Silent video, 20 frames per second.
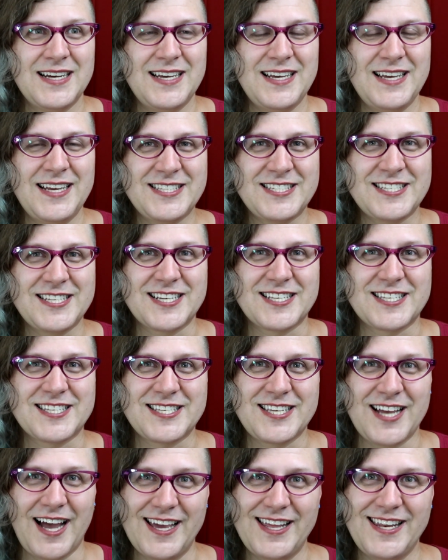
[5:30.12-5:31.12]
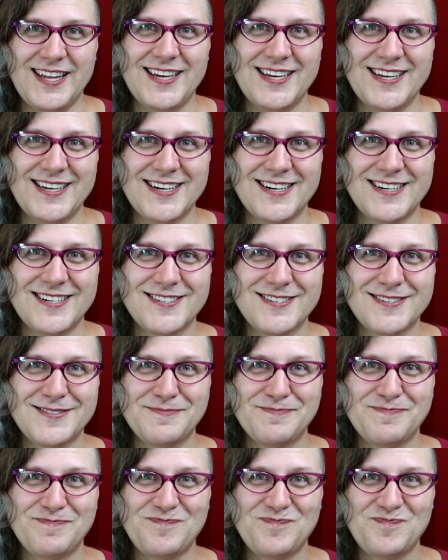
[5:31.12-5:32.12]
it's exciting
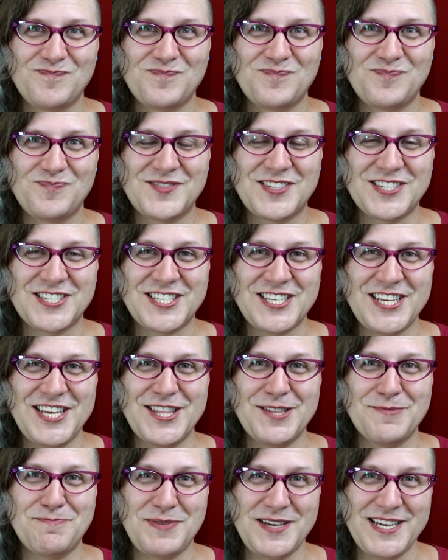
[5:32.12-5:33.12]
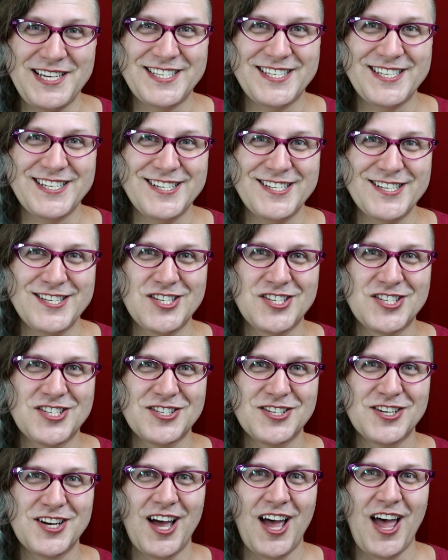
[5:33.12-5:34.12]
to see the pieces
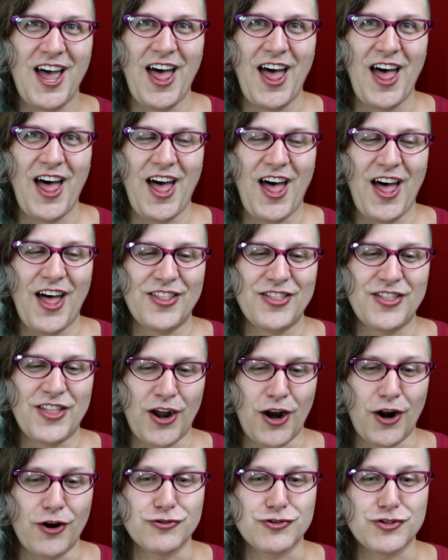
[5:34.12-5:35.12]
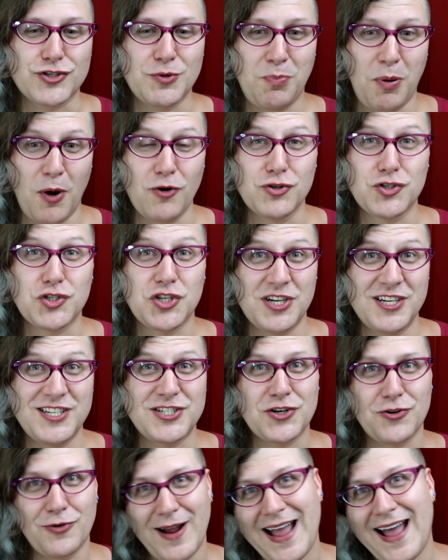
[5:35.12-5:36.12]
that aren't supposed to
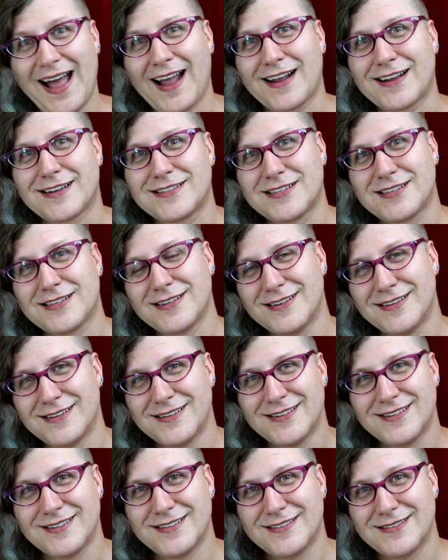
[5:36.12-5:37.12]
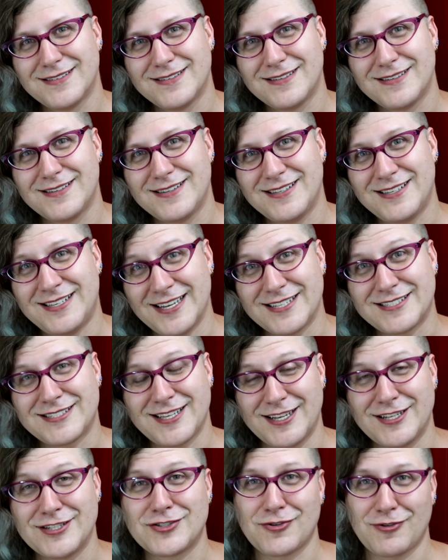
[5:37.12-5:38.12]
interact get
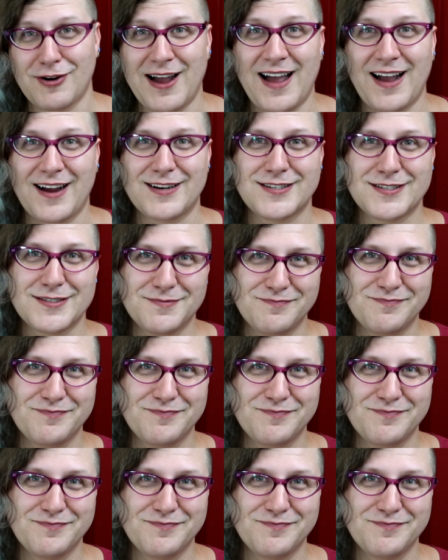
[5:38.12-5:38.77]
to interact.